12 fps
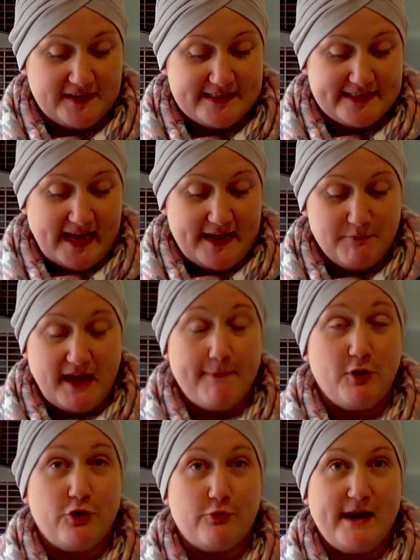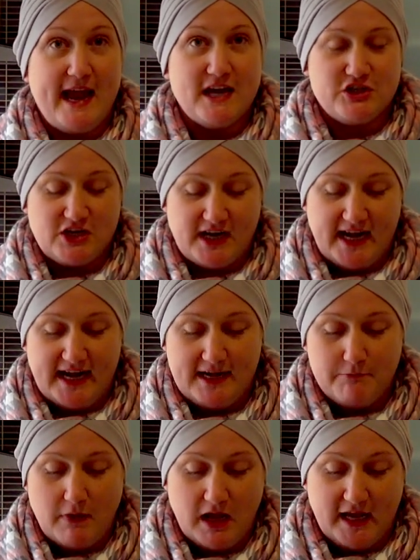the same chemical reaction
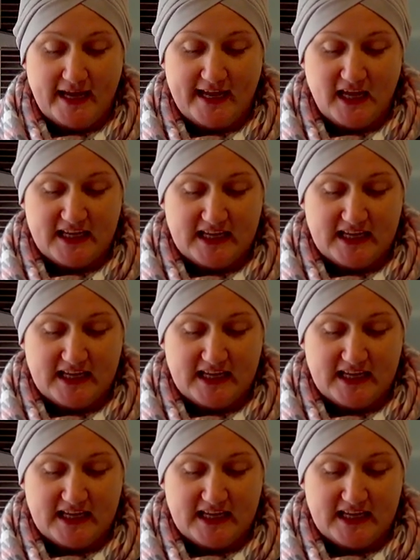in my